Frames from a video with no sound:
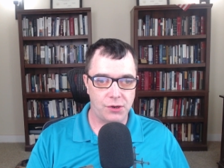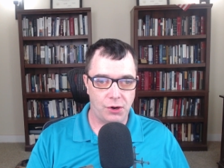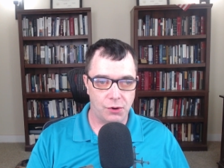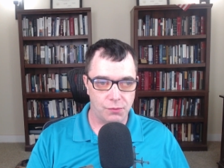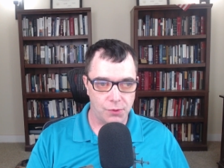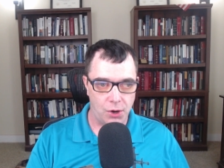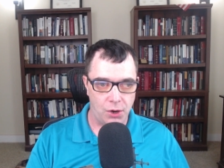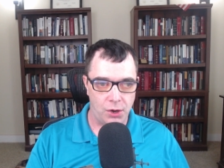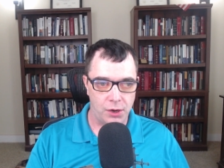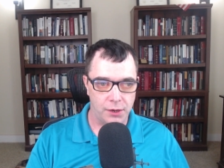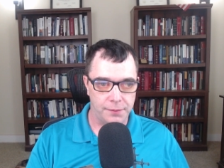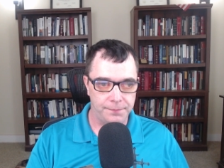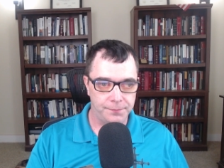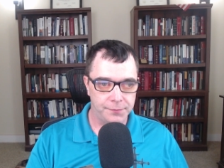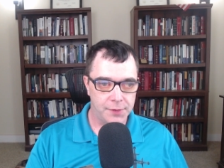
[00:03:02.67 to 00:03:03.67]
are
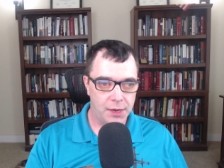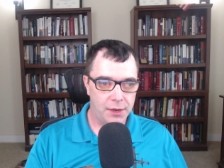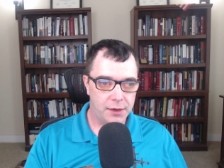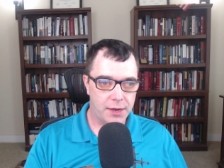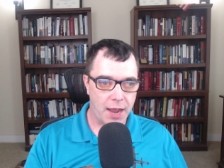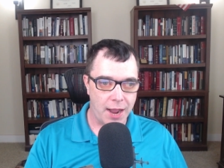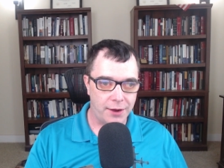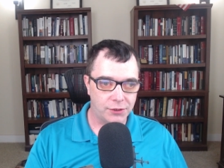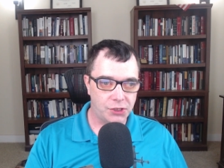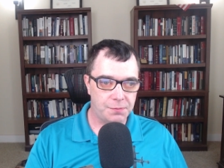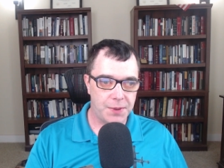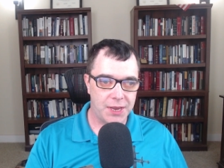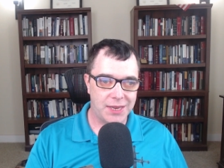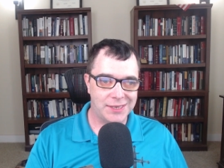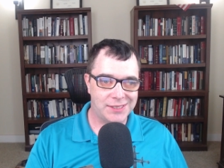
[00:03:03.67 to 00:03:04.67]
wrong? Now, to
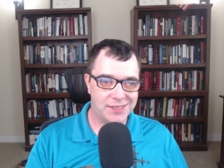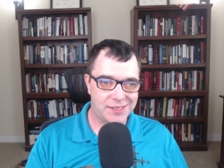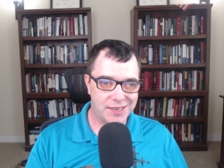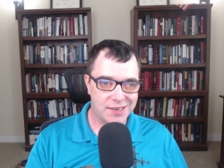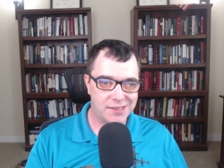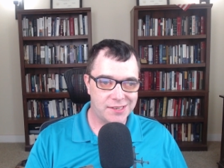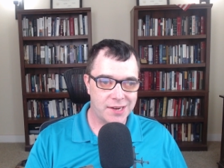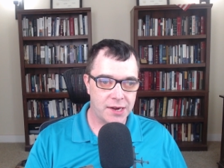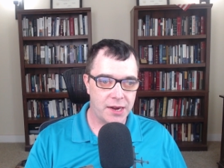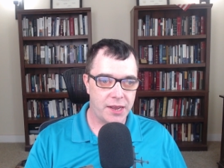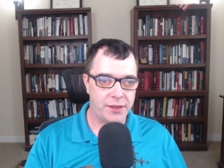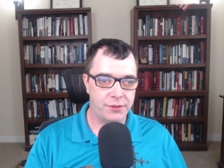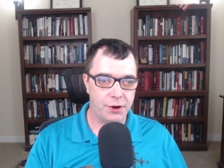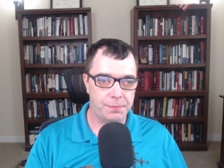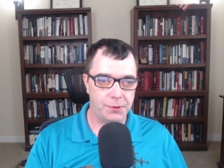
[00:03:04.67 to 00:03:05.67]
be consistent
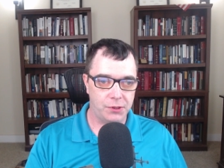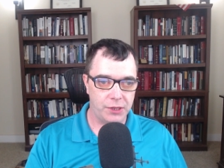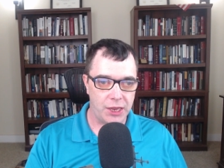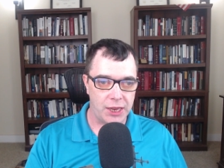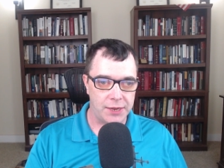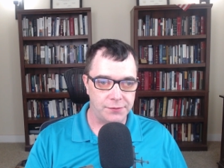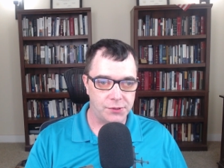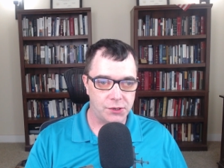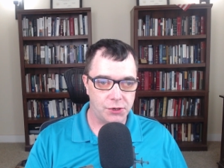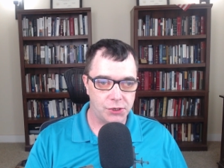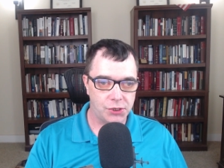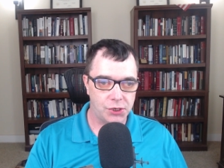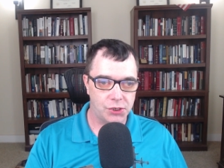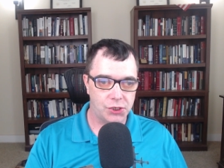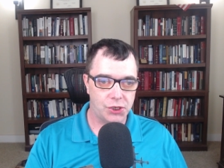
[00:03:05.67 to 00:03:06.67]
in their beliefs,
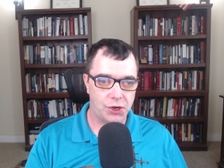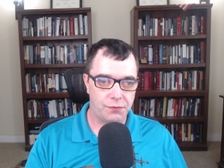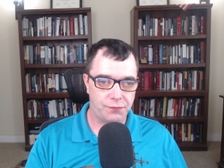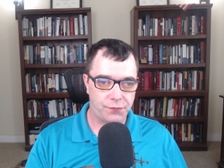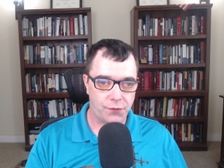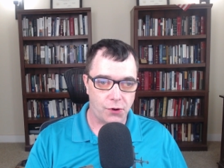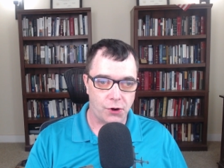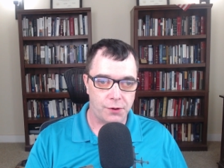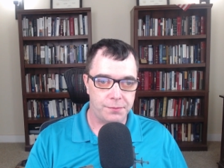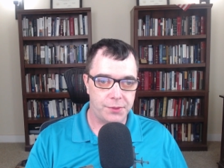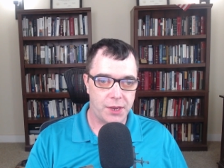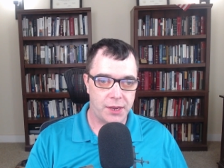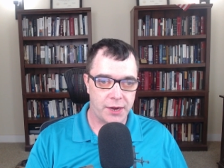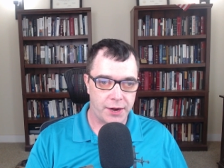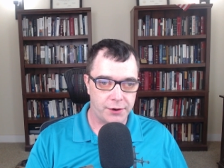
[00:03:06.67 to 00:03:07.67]
Christians should affirm
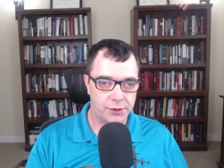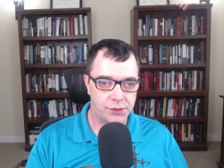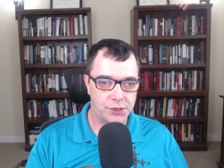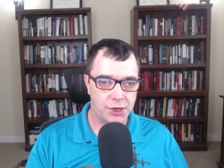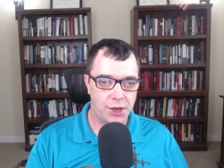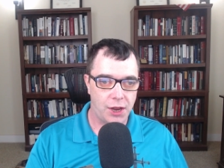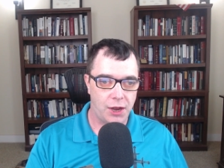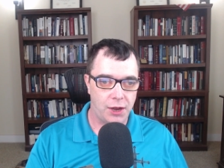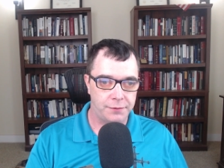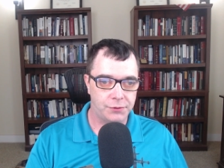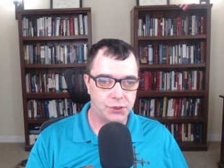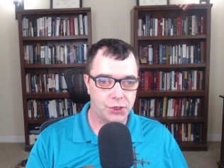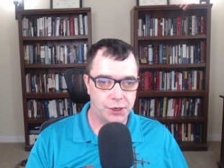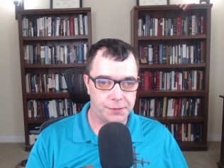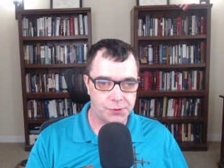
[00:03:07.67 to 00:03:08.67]
the inerrancy of
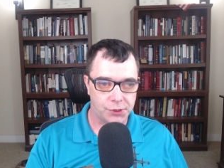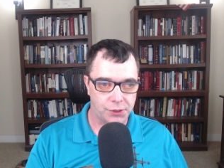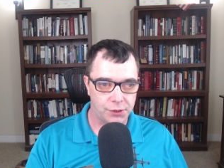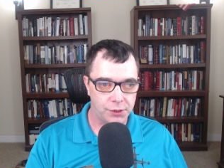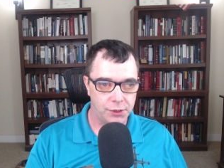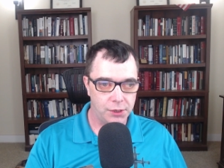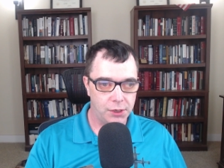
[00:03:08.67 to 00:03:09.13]
Scripture.